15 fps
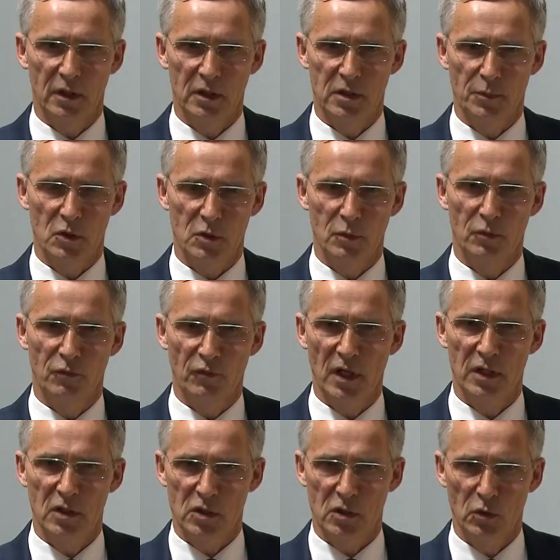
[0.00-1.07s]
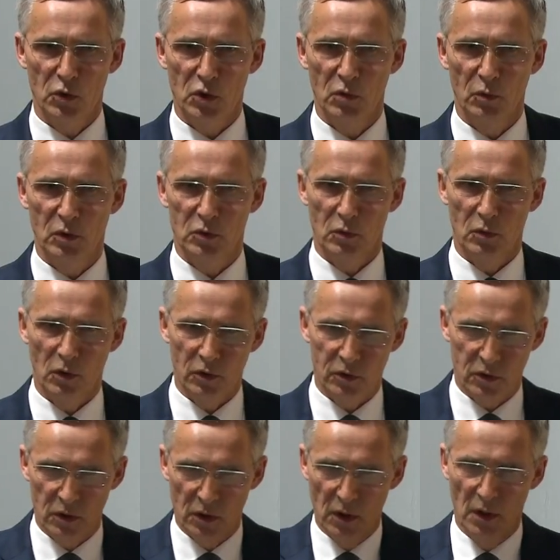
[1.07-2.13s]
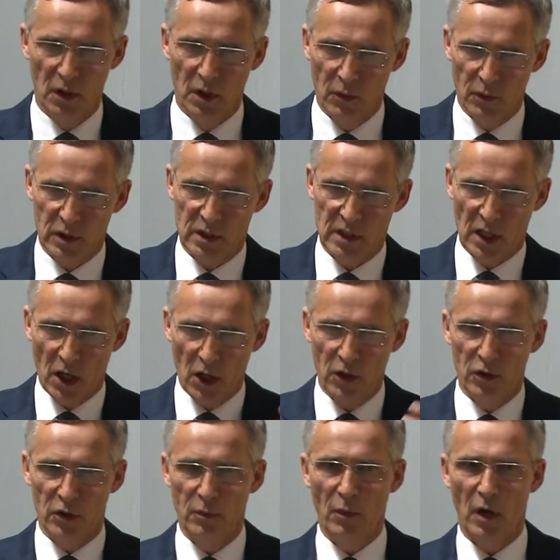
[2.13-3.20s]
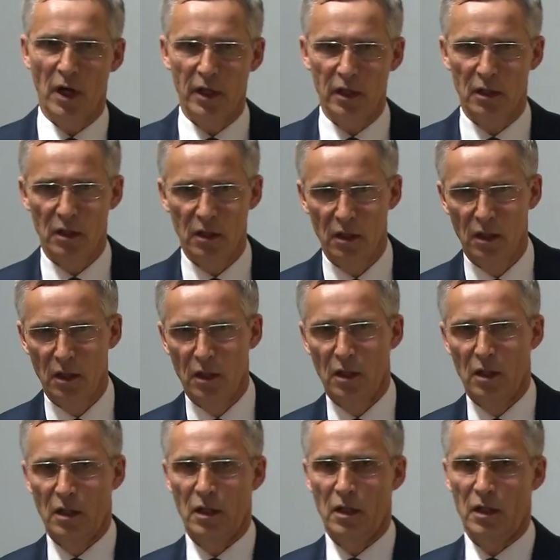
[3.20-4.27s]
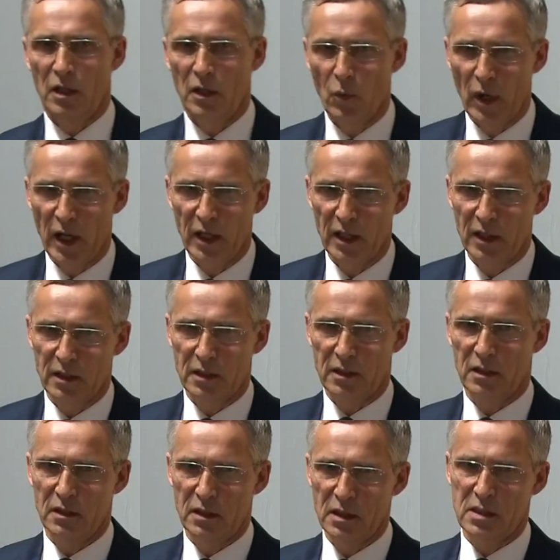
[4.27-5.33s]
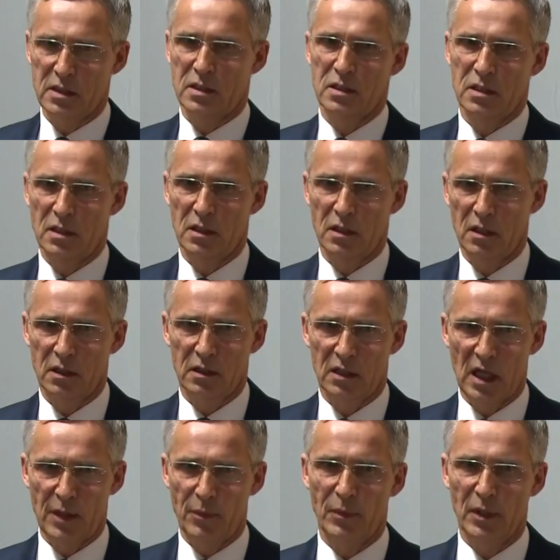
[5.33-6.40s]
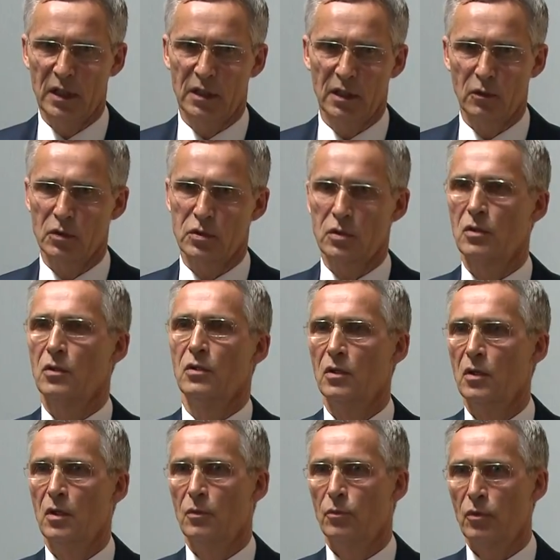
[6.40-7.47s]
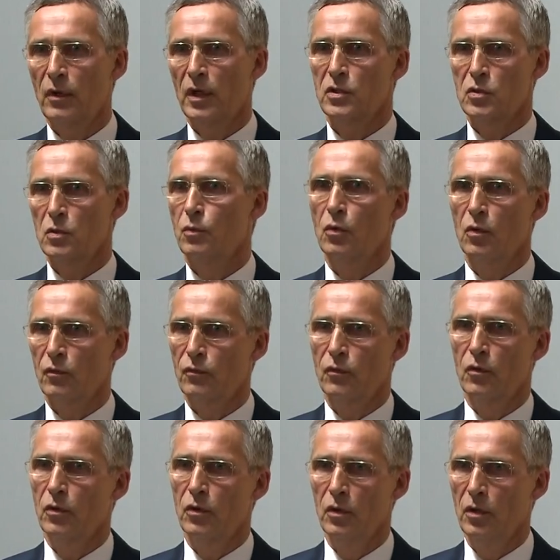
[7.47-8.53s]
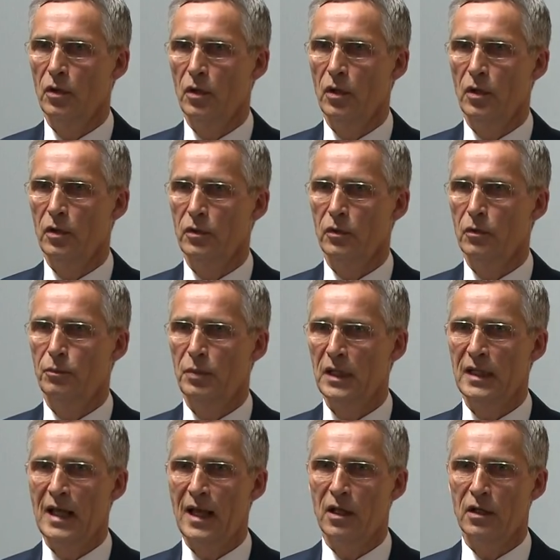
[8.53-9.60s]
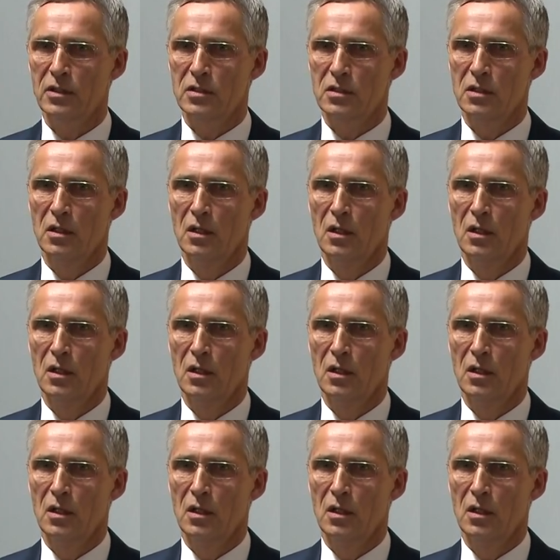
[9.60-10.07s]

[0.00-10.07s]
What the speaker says: it's possible to find a solution which will not undermine the way that this capability also provides support for European allies